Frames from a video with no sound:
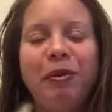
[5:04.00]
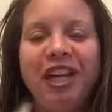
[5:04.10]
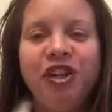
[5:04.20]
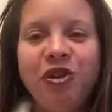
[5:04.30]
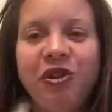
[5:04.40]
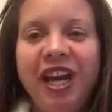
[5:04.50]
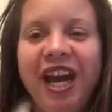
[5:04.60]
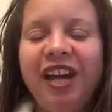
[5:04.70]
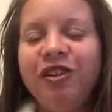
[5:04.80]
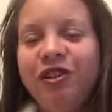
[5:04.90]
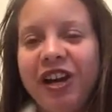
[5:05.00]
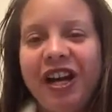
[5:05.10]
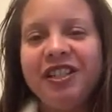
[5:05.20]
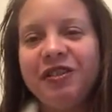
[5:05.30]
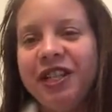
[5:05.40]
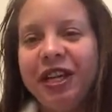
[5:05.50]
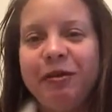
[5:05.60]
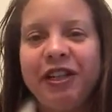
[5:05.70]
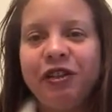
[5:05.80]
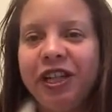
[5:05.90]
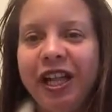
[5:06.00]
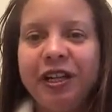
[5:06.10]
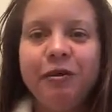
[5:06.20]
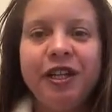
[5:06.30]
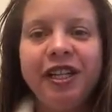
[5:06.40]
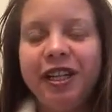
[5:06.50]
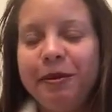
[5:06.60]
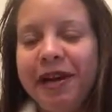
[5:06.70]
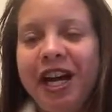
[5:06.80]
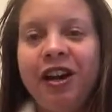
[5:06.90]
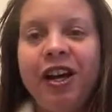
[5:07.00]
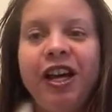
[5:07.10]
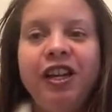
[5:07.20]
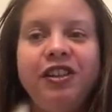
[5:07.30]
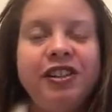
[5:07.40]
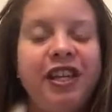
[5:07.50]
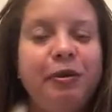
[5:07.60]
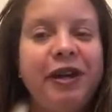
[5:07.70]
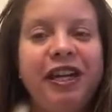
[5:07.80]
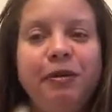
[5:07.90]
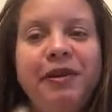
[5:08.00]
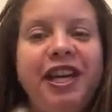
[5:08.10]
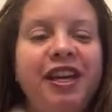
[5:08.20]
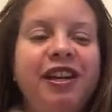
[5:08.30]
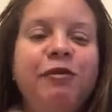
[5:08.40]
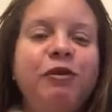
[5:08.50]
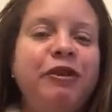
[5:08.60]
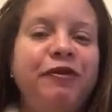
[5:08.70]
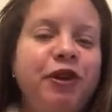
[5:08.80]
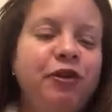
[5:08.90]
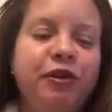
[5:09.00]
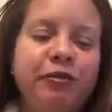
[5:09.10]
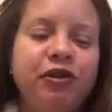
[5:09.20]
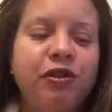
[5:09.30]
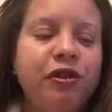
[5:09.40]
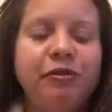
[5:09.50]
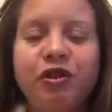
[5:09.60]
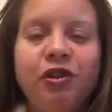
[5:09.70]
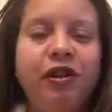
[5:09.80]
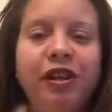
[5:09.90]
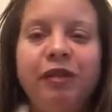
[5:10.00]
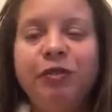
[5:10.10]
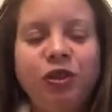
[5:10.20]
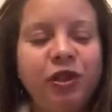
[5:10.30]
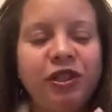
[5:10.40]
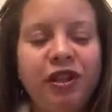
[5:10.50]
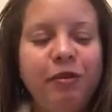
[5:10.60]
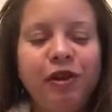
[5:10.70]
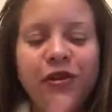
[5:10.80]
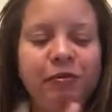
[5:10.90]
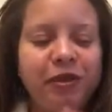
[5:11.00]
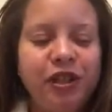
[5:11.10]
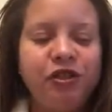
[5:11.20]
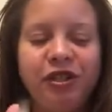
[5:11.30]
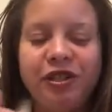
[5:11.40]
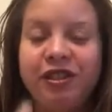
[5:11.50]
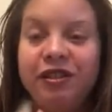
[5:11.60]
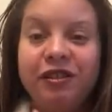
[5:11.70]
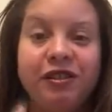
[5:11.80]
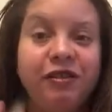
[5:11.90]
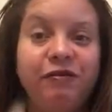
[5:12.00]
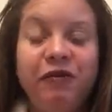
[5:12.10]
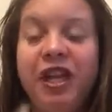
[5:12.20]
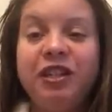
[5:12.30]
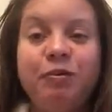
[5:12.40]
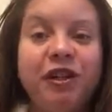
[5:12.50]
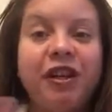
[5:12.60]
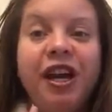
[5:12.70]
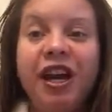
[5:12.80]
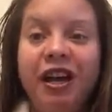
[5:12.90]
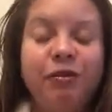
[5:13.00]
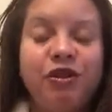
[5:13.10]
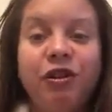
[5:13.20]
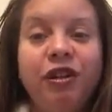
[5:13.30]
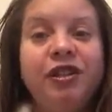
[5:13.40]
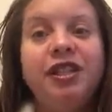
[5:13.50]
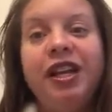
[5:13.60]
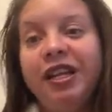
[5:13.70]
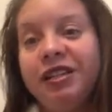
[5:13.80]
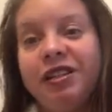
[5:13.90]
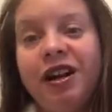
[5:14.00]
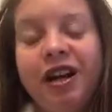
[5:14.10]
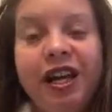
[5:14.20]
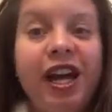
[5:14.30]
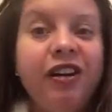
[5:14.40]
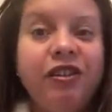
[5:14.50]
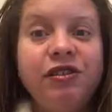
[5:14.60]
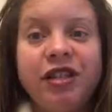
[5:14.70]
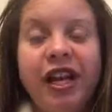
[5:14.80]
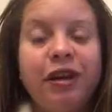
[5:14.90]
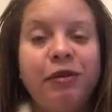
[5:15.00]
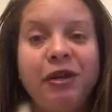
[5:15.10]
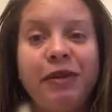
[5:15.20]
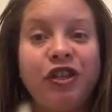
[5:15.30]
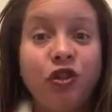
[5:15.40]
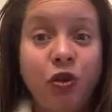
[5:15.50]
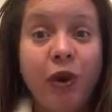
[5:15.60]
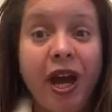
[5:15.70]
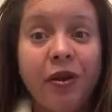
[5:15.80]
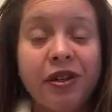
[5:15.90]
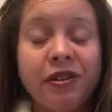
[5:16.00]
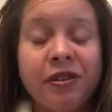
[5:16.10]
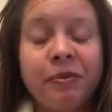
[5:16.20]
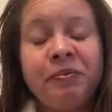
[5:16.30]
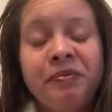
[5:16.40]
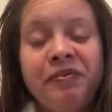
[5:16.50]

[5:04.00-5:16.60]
a Maine Coon cat who cries every night about three o'clock in the morning, let him out. Usually I get back into bed, I'm on my phone, I'm scrolling, I'm scrolling in between Tumblr, Pinterest, and Facebook. I'm scrolling until I just conk out. And usually I could be about two hours.